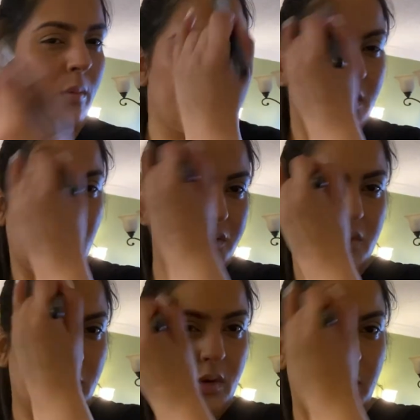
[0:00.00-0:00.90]
So I just
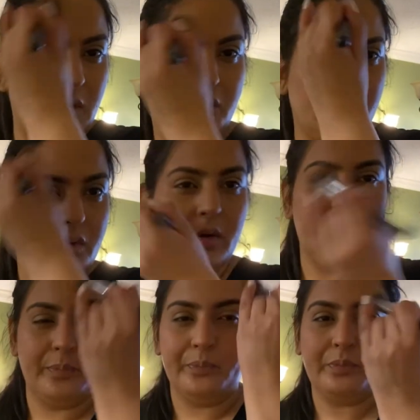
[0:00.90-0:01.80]
wanna make sure
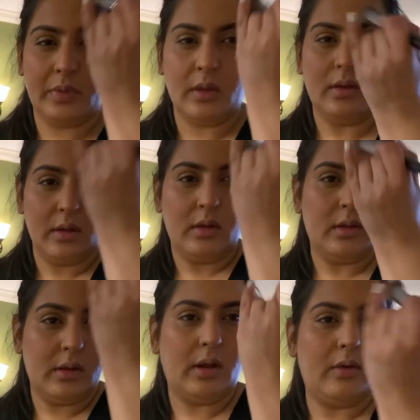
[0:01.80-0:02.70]

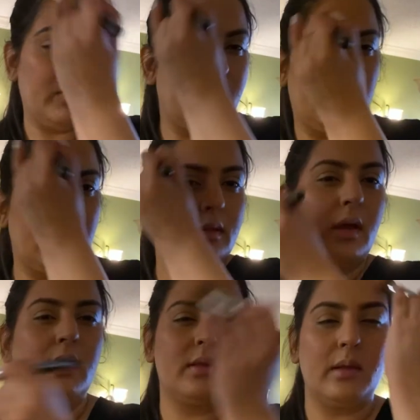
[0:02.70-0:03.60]
that everything is
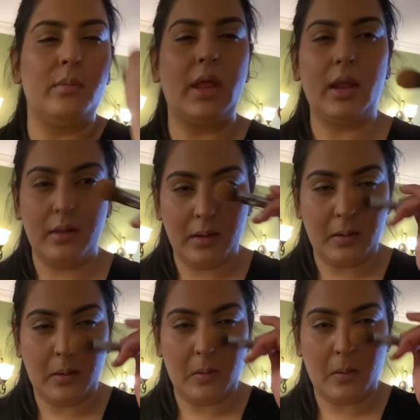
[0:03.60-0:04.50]
nice and blended.
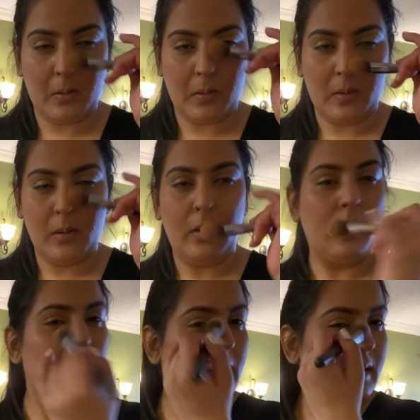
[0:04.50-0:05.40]

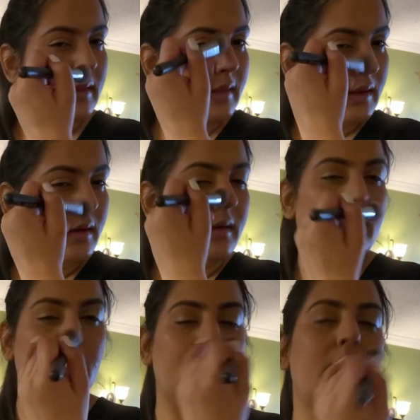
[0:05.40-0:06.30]
Like I said
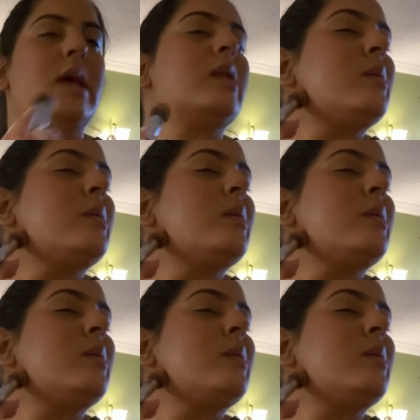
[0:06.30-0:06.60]
earlier, guys,